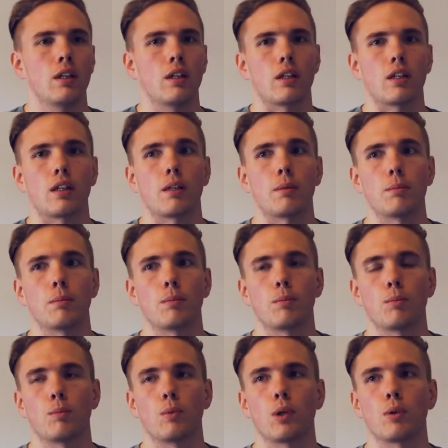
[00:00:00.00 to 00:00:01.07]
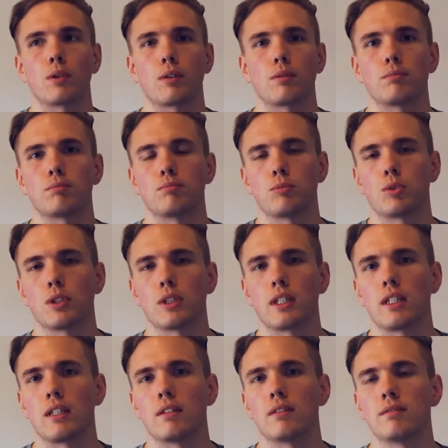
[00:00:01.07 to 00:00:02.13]
um, won't
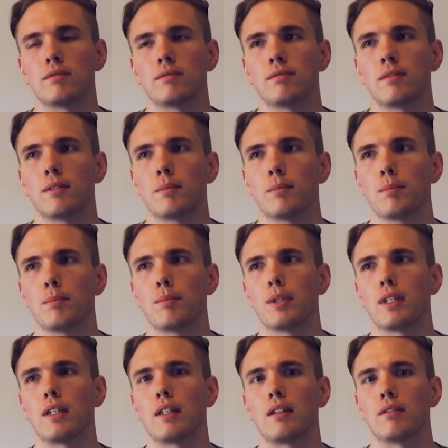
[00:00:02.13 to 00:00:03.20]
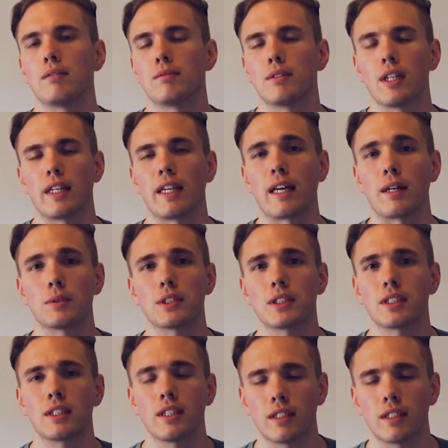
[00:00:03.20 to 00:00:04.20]
really be announced.